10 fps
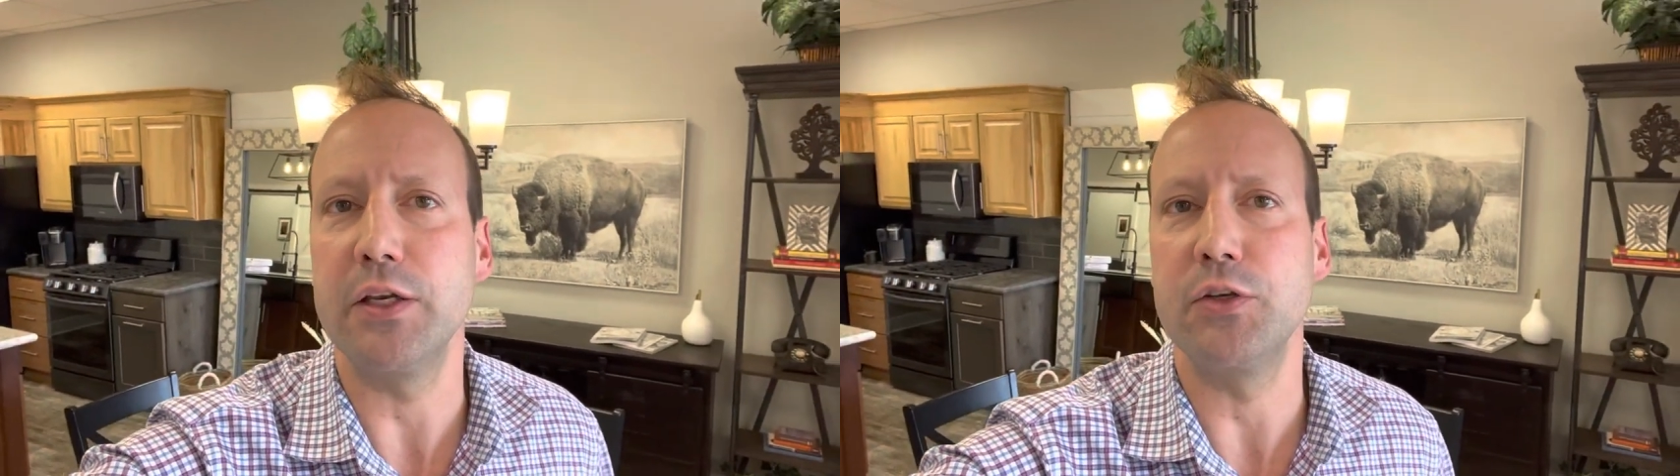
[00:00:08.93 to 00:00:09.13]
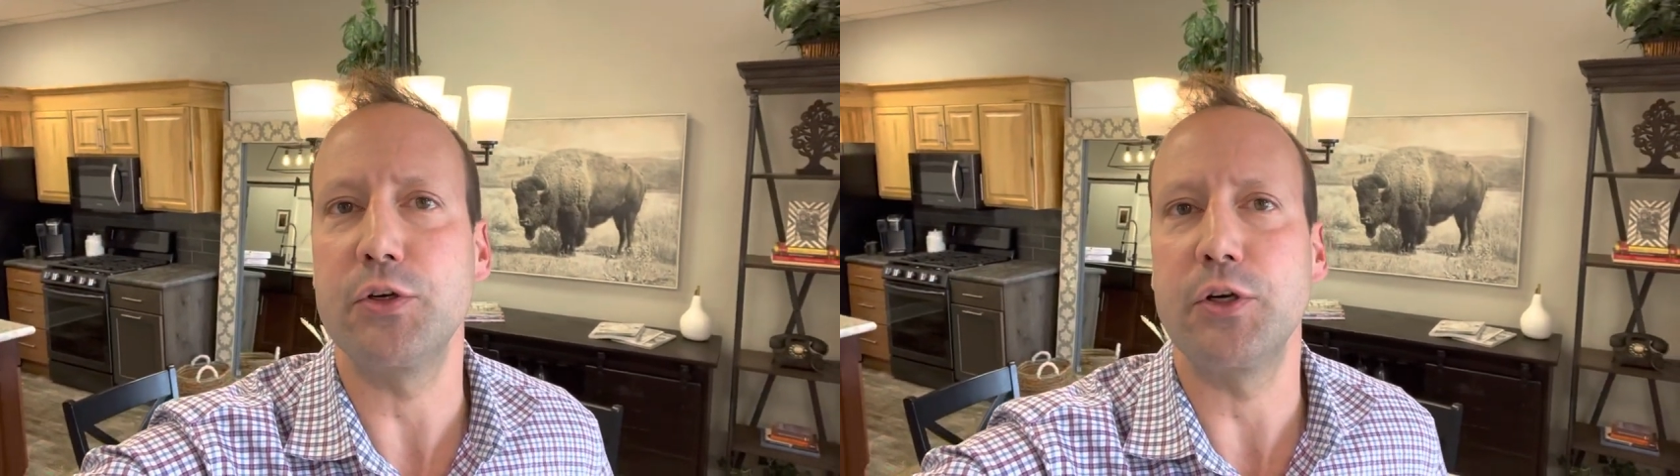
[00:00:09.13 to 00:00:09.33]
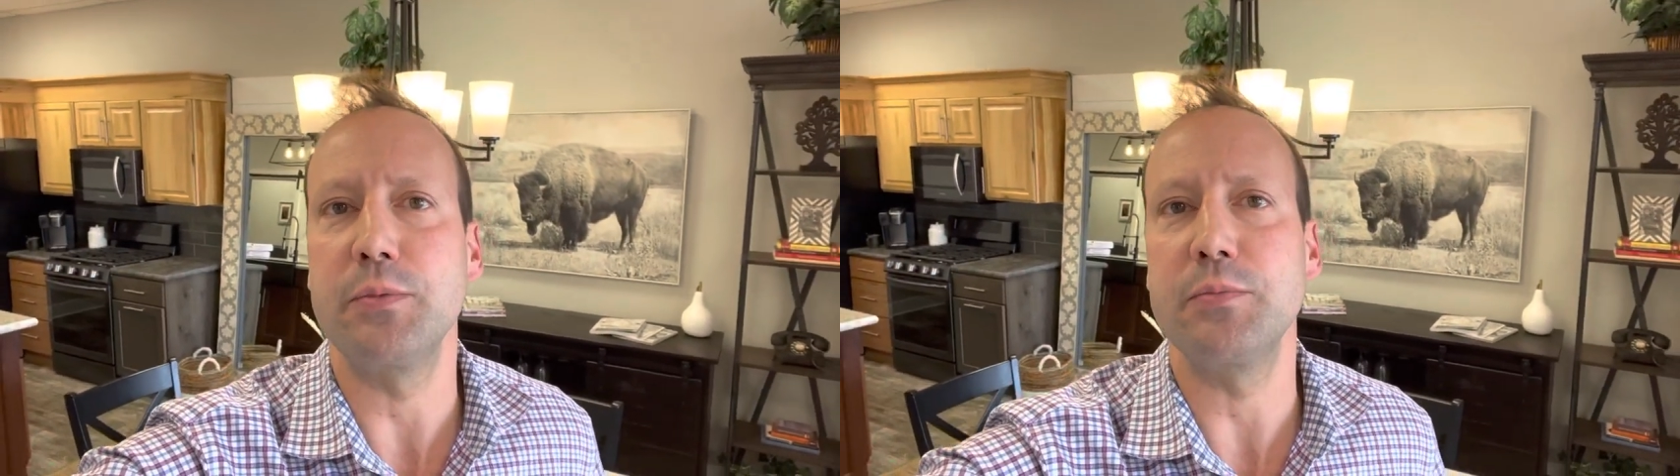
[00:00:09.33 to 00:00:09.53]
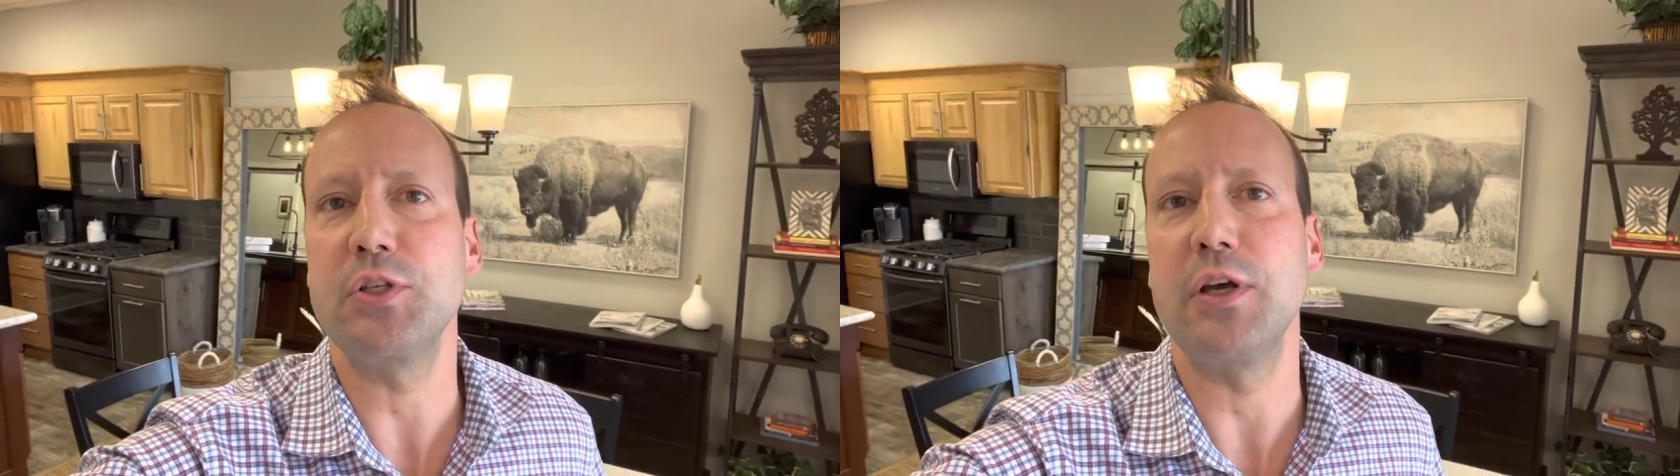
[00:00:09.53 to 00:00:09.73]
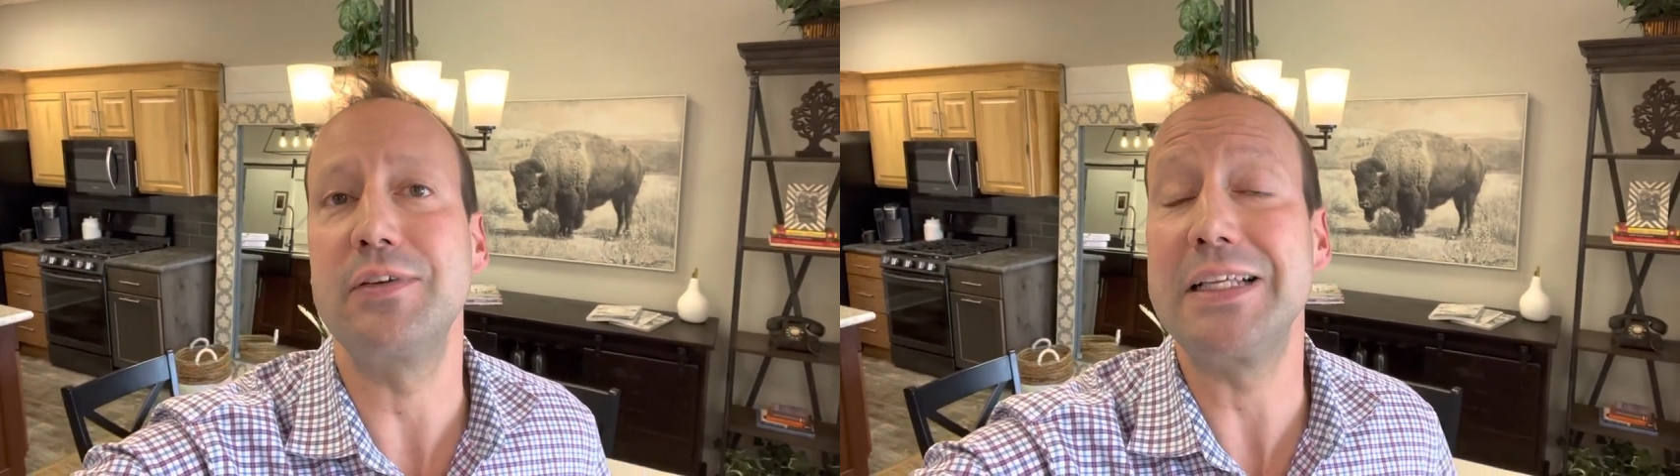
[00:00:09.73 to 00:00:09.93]
in terms
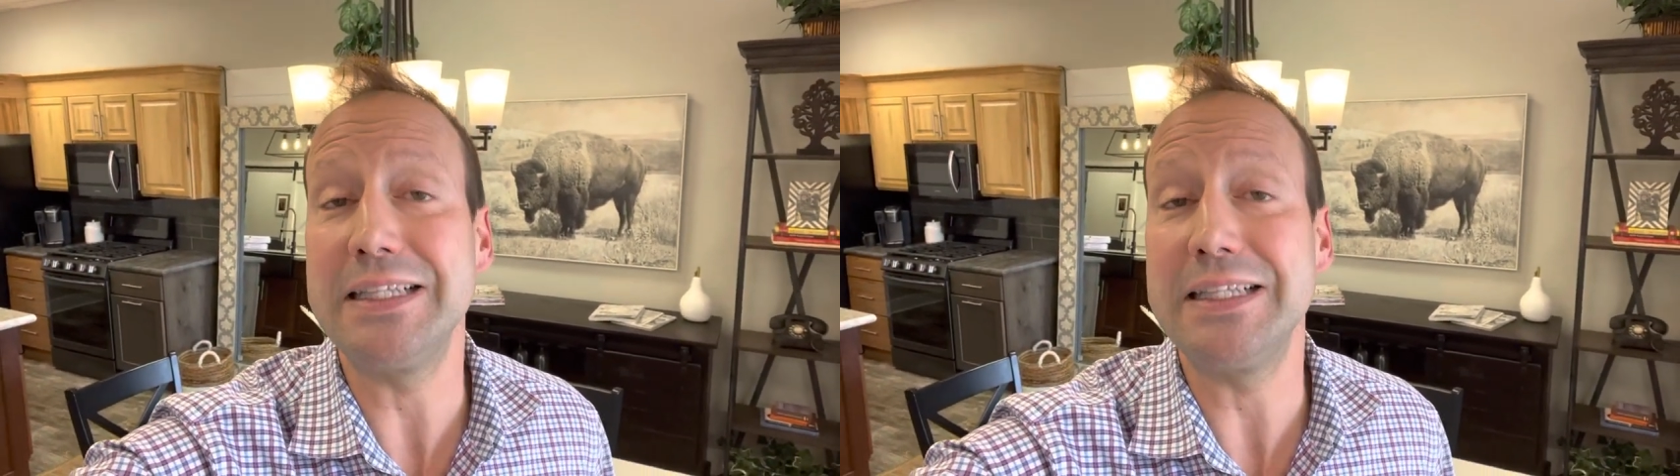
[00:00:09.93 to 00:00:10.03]
of